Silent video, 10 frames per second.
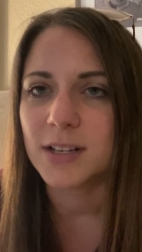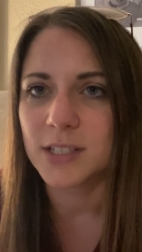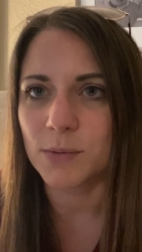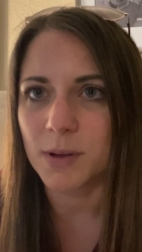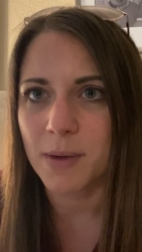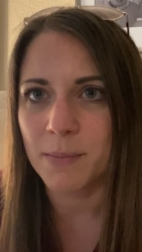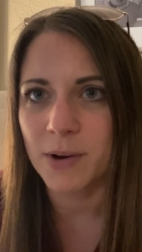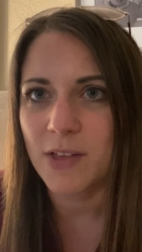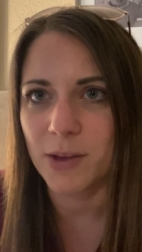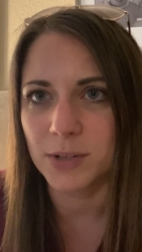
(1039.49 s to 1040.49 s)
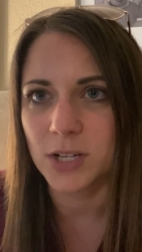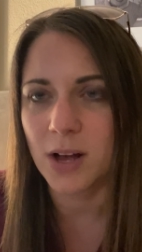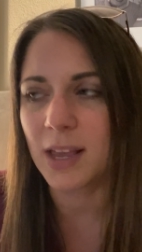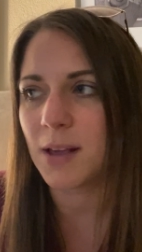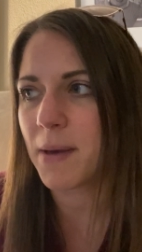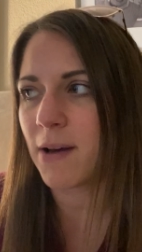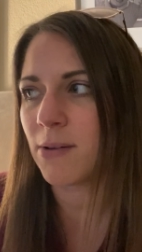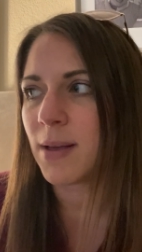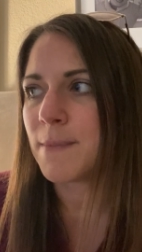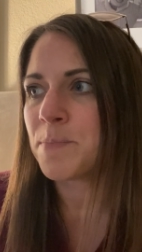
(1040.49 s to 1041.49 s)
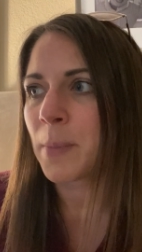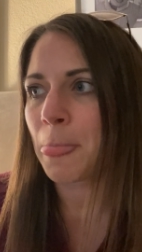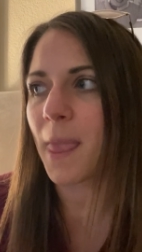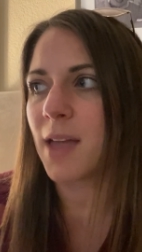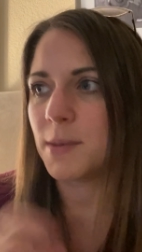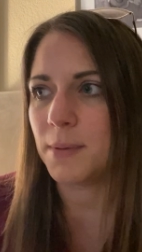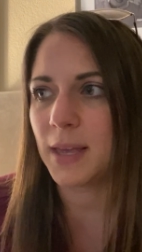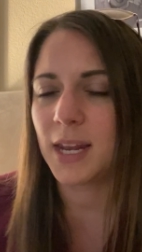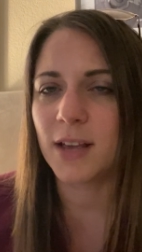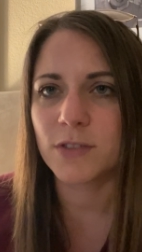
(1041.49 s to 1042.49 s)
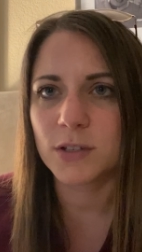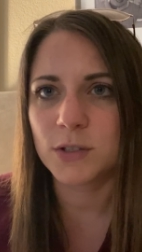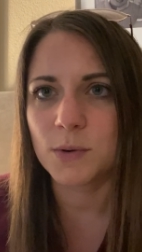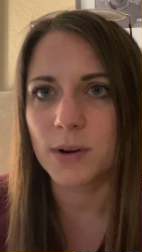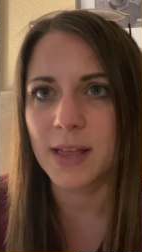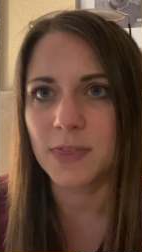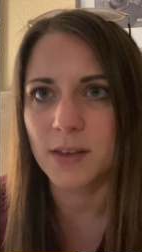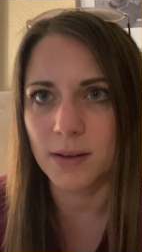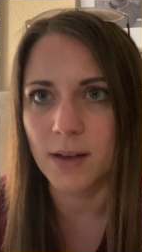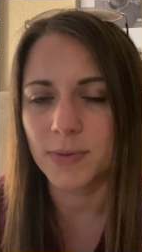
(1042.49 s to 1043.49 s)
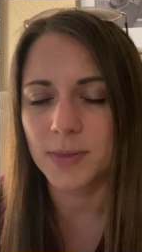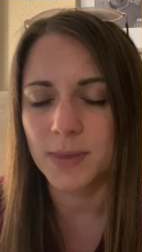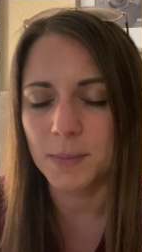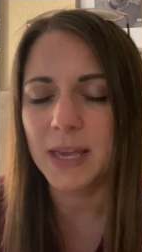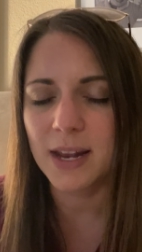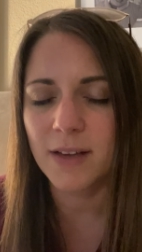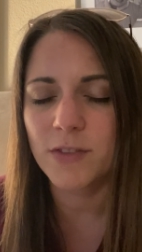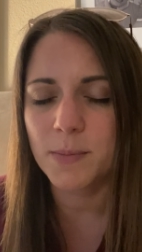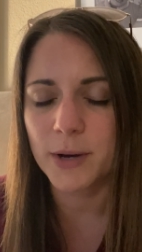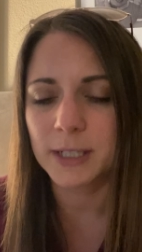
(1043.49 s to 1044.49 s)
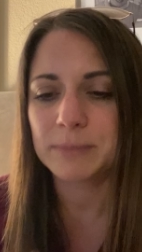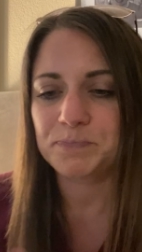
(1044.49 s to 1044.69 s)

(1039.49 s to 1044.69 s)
So remember how they were talking about at the beginning of the beginning of the book,